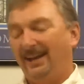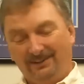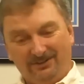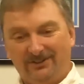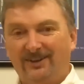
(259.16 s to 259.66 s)

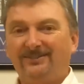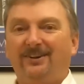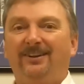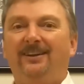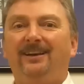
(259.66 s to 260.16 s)
Have your ducts
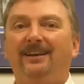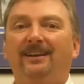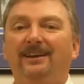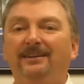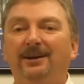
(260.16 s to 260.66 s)
all
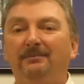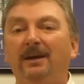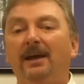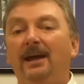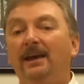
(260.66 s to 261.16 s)
lined up.
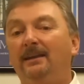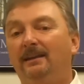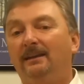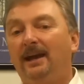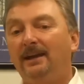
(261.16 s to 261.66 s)

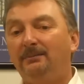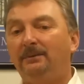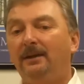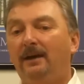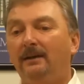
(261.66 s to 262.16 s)
And last
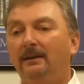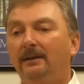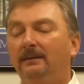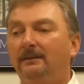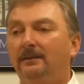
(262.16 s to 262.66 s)
but not
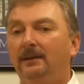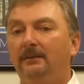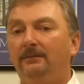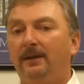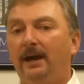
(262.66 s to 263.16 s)
least,
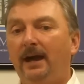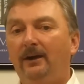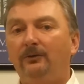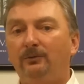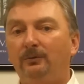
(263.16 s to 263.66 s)
if the
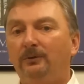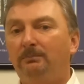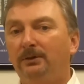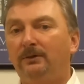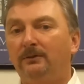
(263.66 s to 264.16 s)
house was
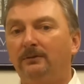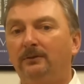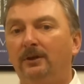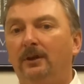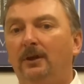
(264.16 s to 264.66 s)
built
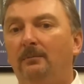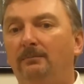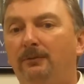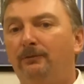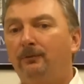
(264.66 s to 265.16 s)

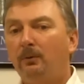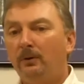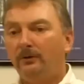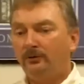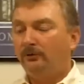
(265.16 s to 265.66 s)
before